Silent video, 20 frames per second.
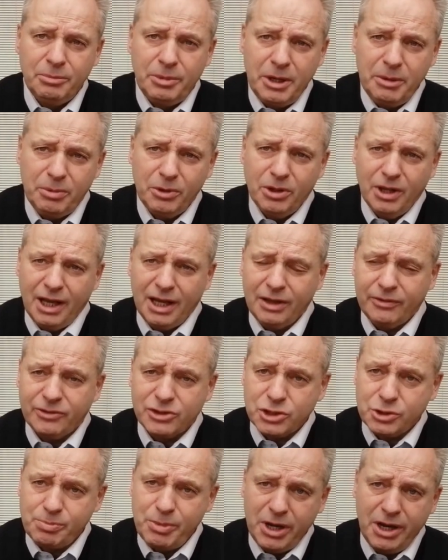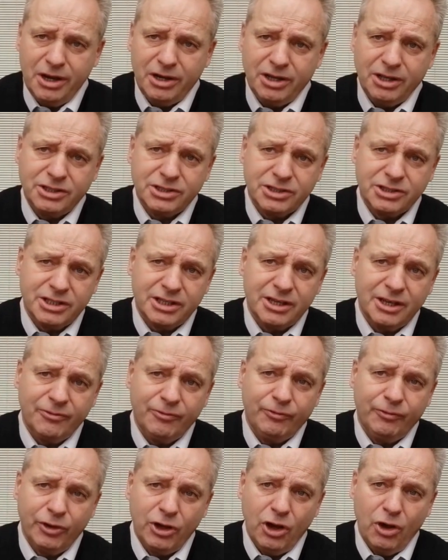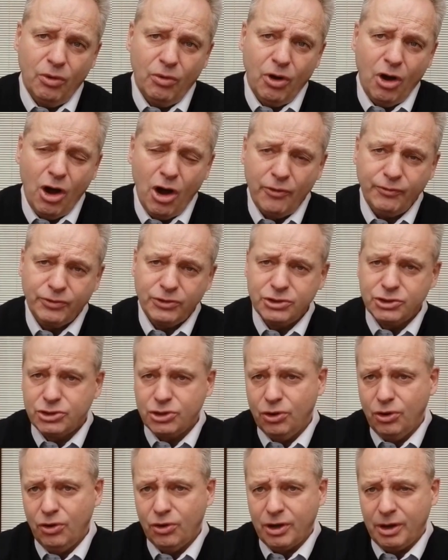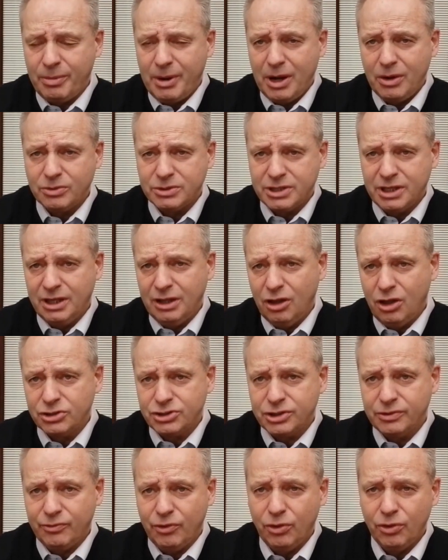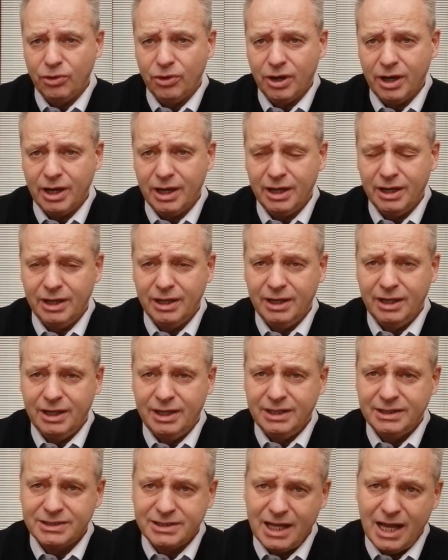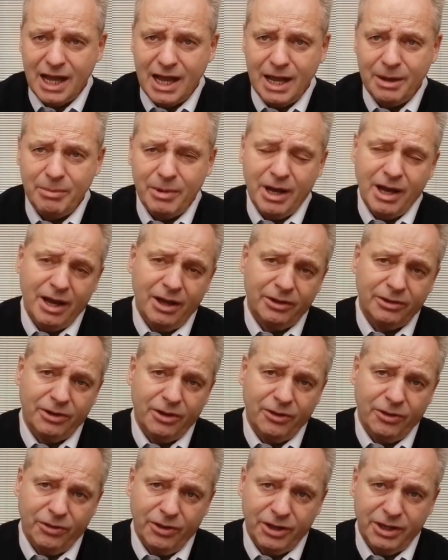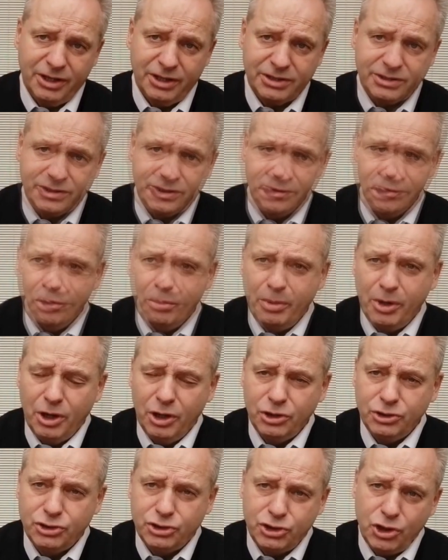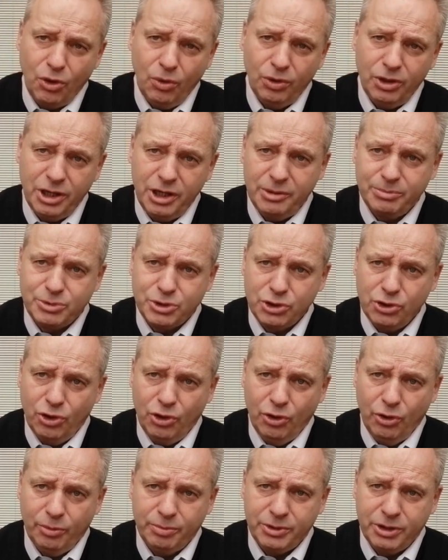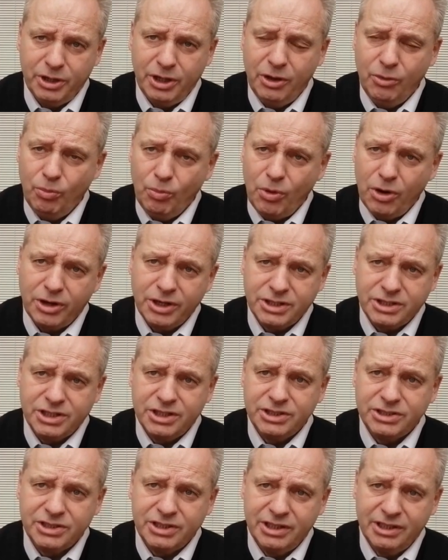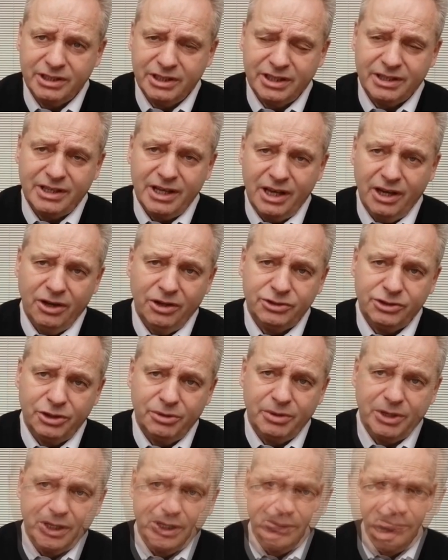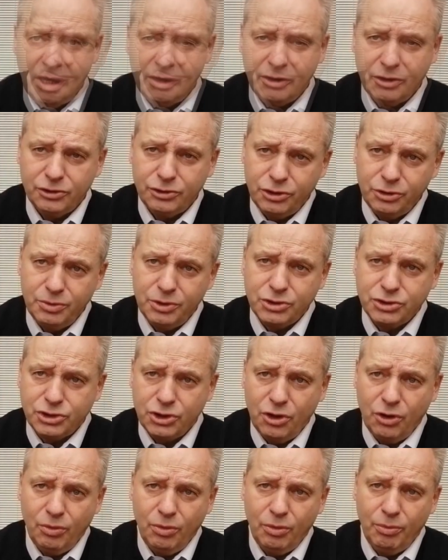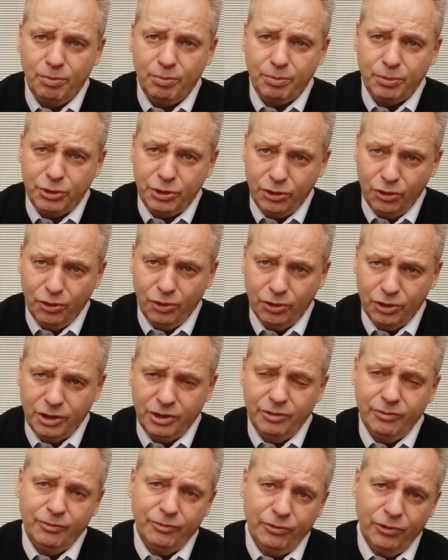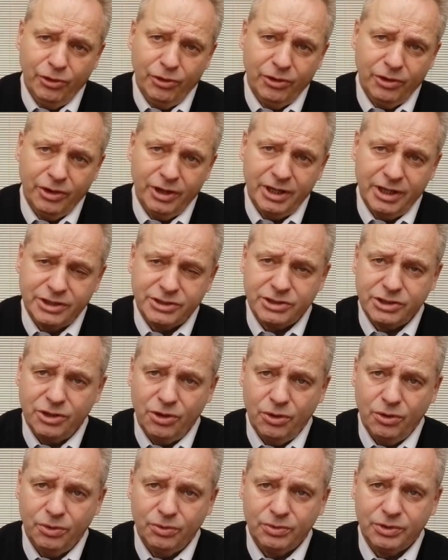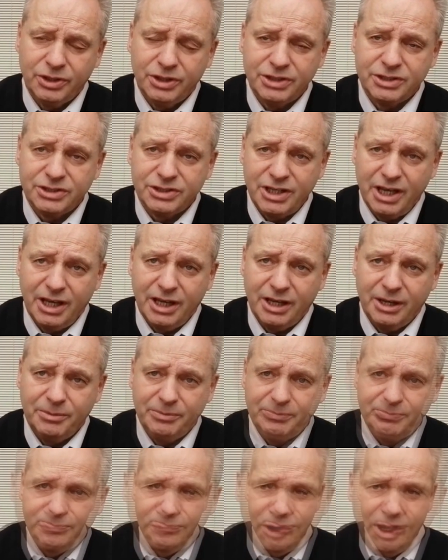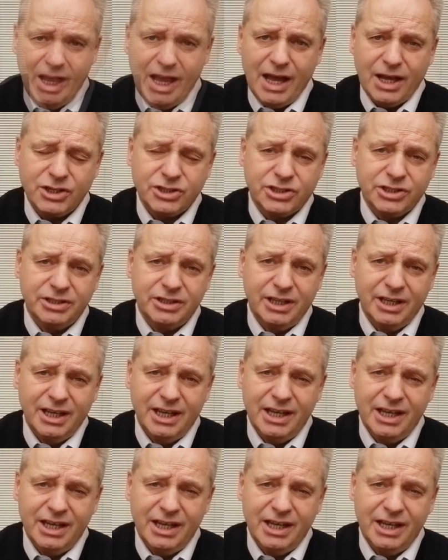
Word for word: People experiencing flow often talk about a loss of hunger time and thirst. It's become totally absorbed in what it is that they are doing and are doing so purely for its own sake. Every action